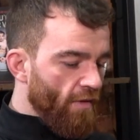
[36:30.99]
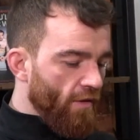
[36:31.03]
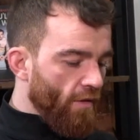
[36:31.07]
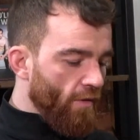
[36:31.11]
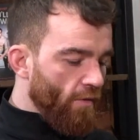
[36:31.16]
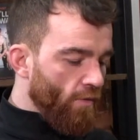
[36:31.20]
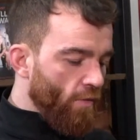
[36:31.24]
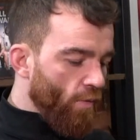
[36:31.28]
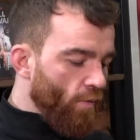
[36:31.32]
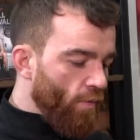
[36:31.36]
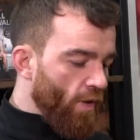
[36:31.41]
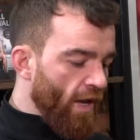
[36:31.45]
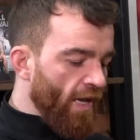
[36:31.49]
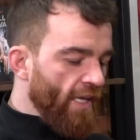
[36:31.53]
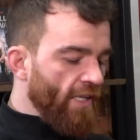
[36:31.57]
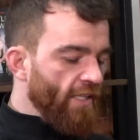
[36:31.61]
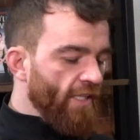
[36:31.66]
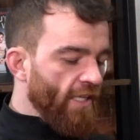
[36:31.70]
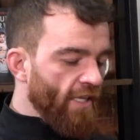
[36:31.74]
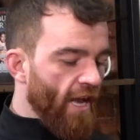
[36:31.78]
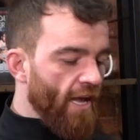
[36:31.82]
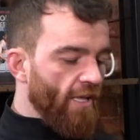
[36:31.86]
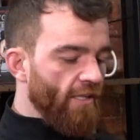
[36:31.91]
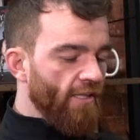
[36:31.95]
The way
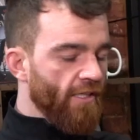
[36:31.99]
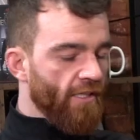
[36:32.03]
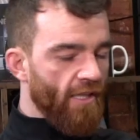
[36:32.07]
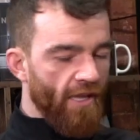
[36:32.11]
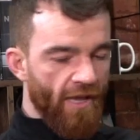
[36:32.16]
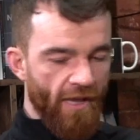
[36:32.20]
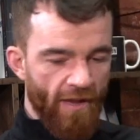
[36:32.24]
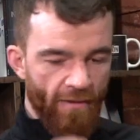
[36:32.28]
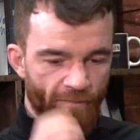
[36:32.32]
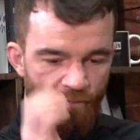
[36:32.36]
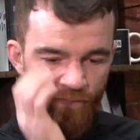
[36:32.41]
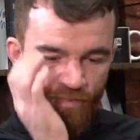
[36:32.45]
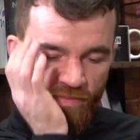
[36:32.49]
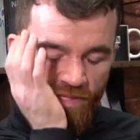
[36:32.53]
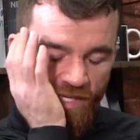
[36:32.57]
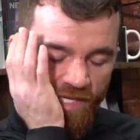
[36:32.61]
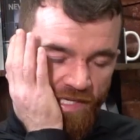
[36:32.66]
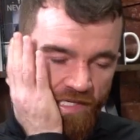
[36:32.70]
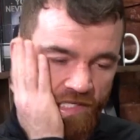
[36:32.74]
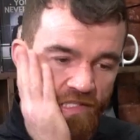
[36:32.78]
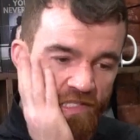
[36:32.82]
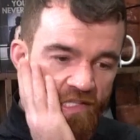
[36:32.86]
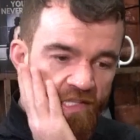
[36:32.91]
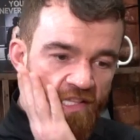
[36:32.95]
to get to there
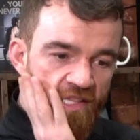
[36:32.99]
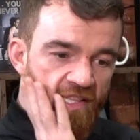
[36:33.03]
is,